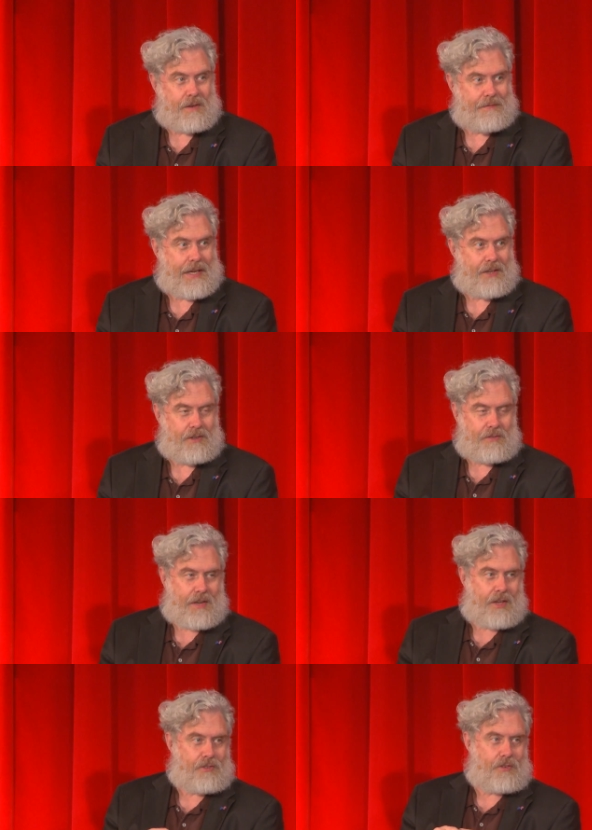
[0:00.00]
very fast. It's
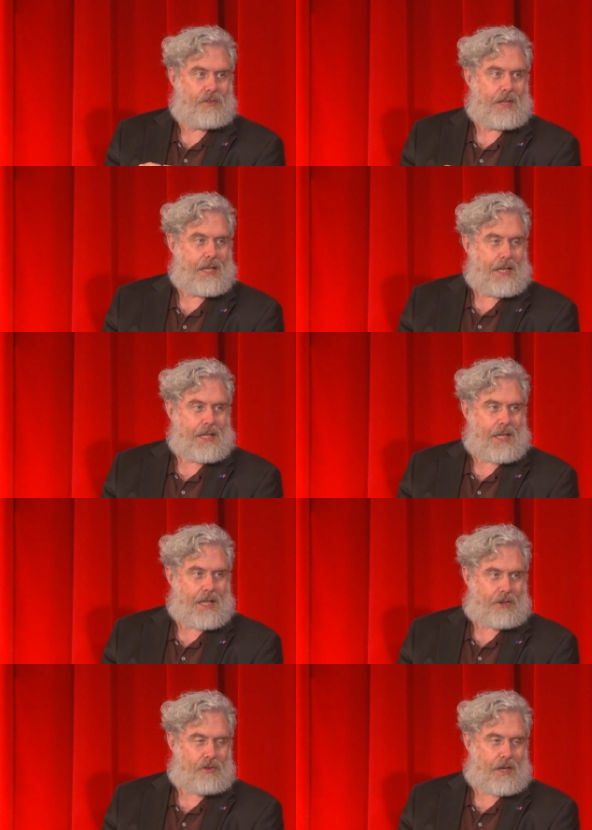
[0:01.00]
faster than
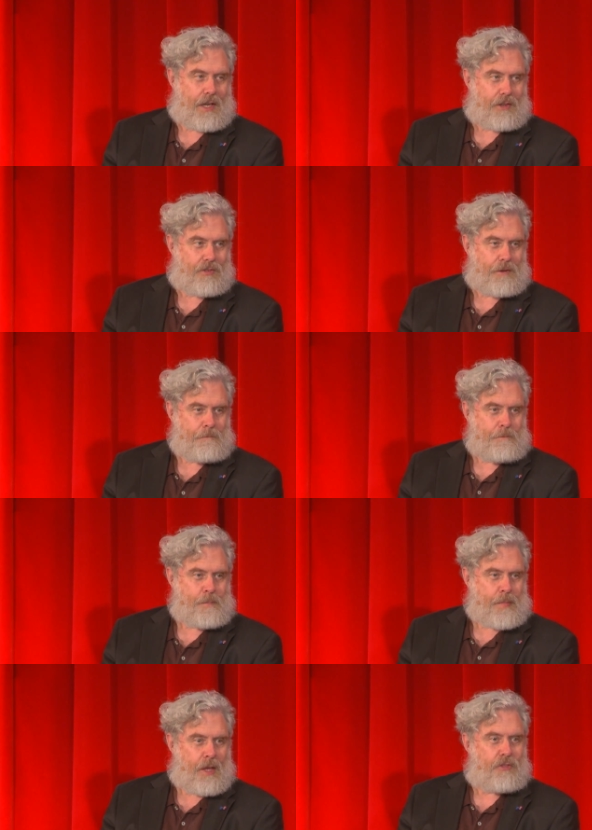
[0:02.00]
electronics.
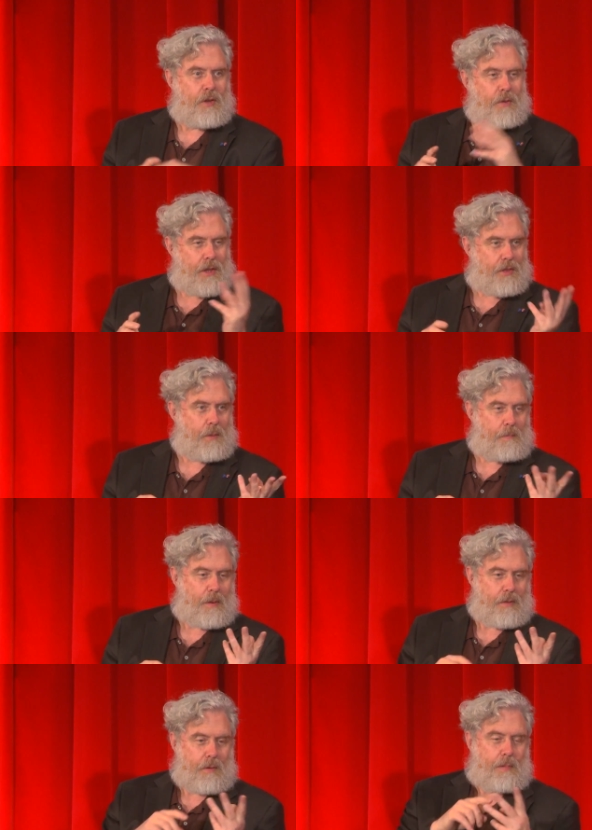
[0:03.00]
So anyway, the three,
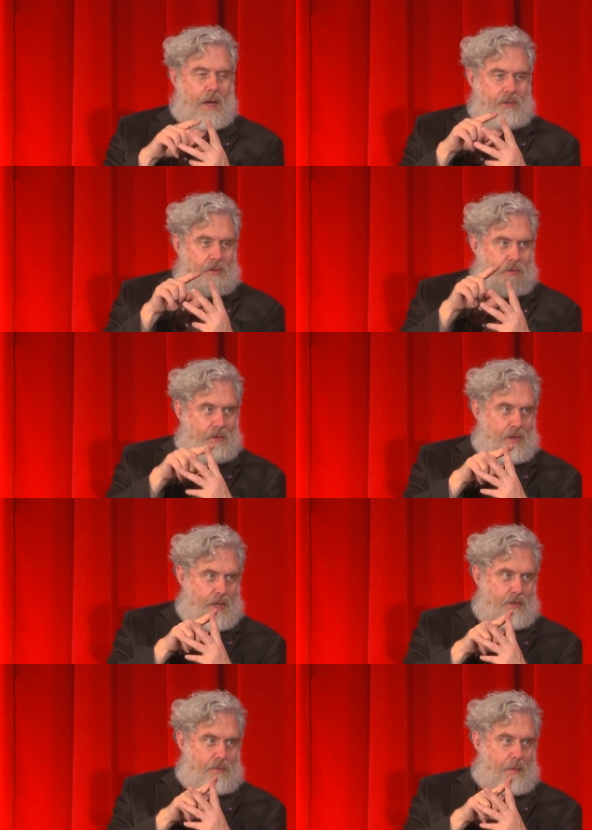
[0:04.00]
pro three projects are the
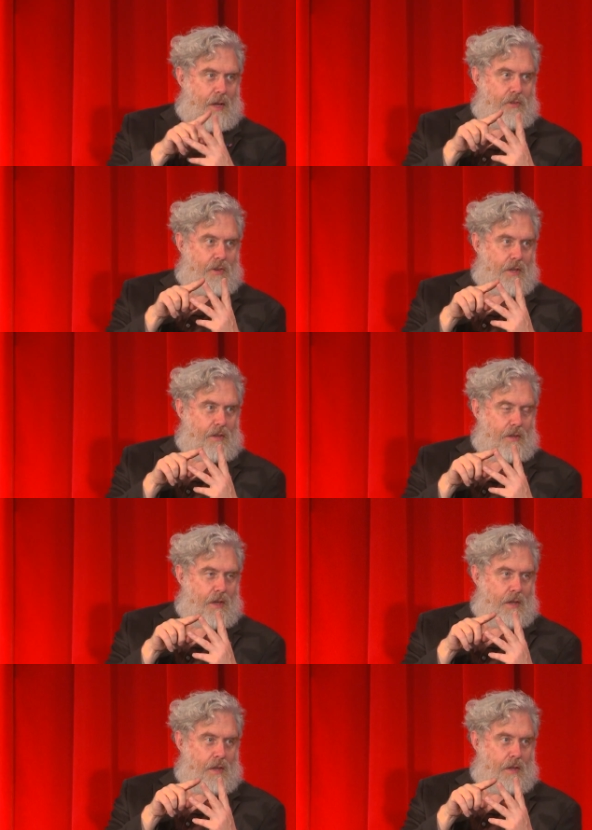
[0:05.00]
yeast project
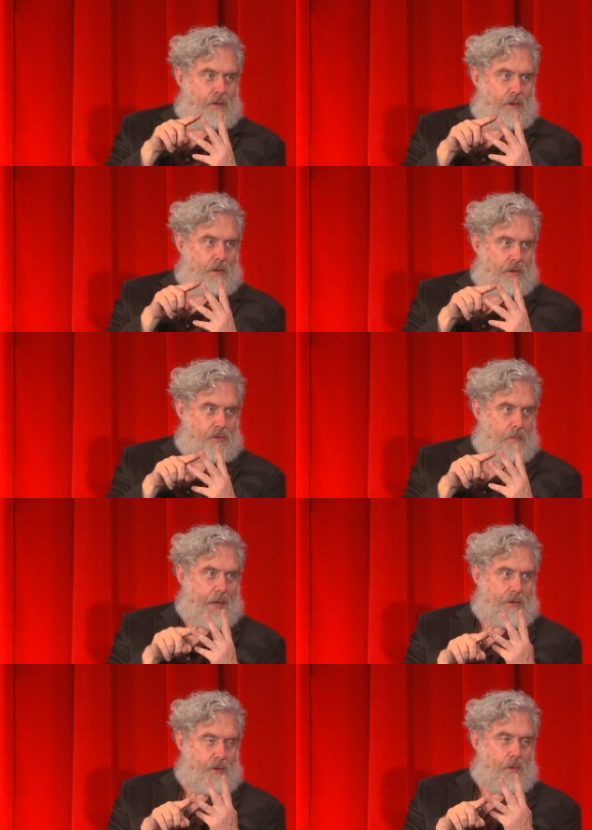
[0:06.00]
and then uh, two
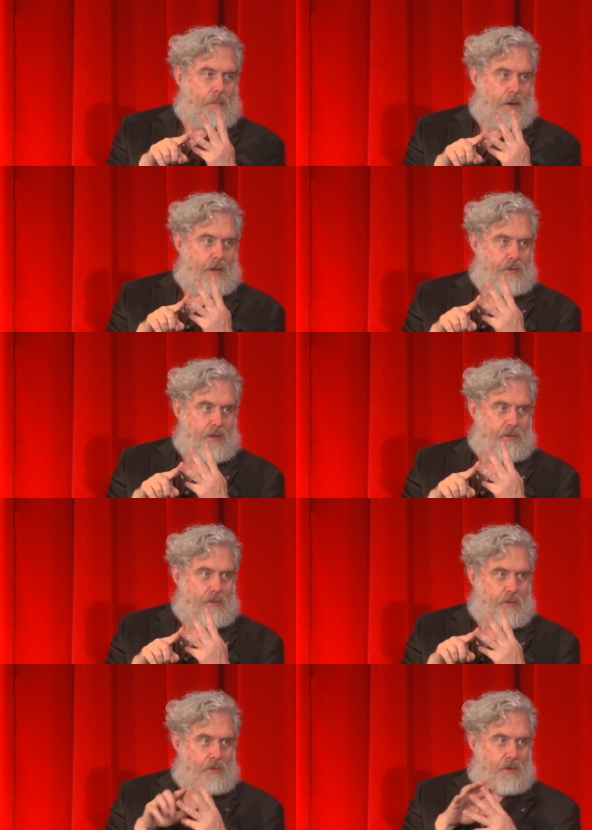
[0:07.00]
bacterial
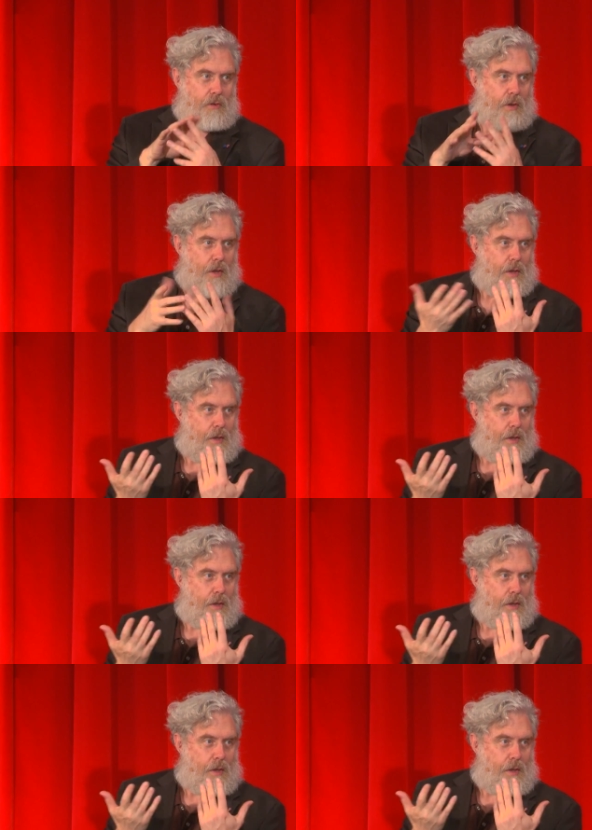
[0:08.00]
projects, which are